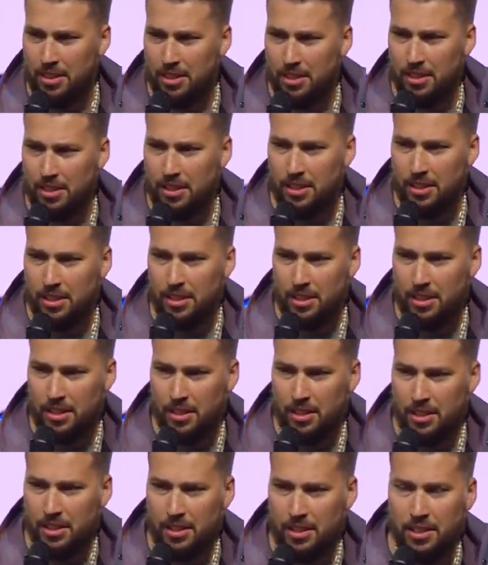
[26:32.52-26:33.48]

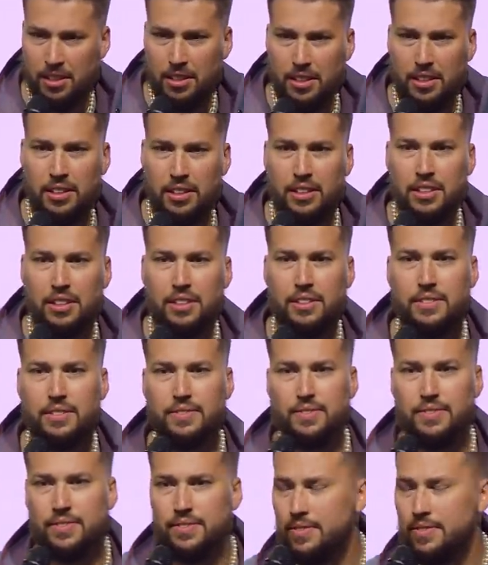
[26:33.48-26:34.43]

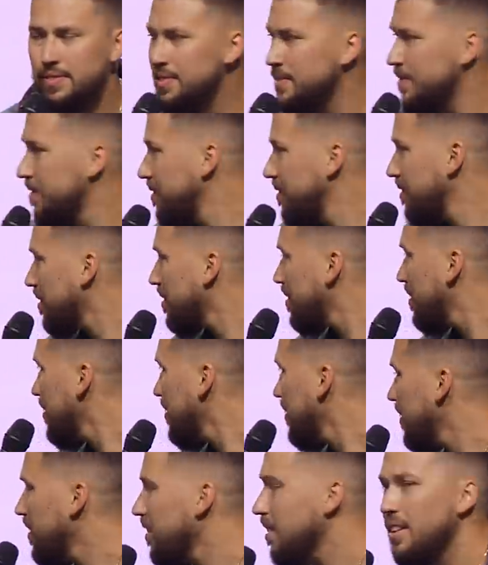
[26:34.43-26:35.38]

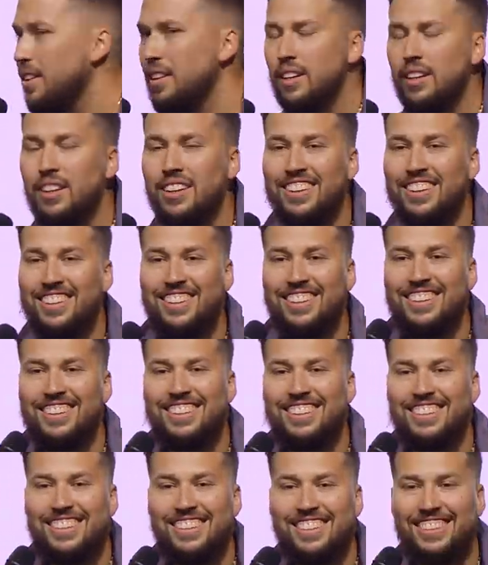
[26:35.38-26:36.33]

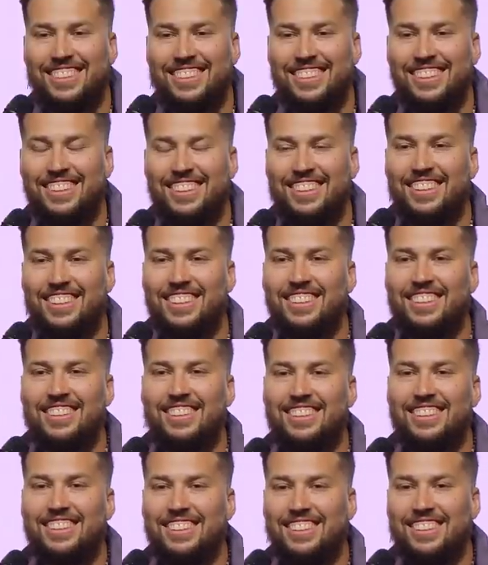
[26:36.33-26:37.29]

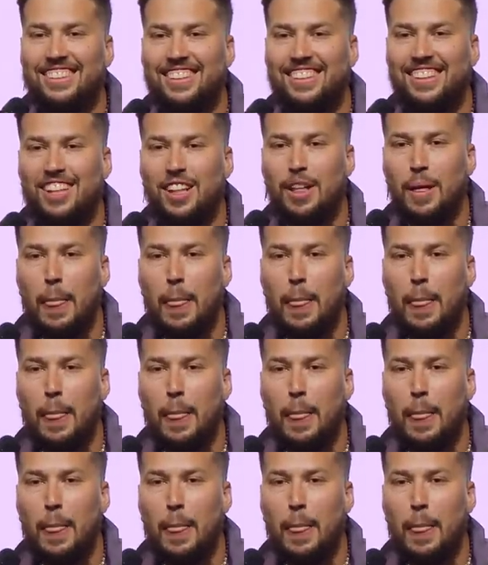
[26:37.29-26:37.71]
(no one is talking)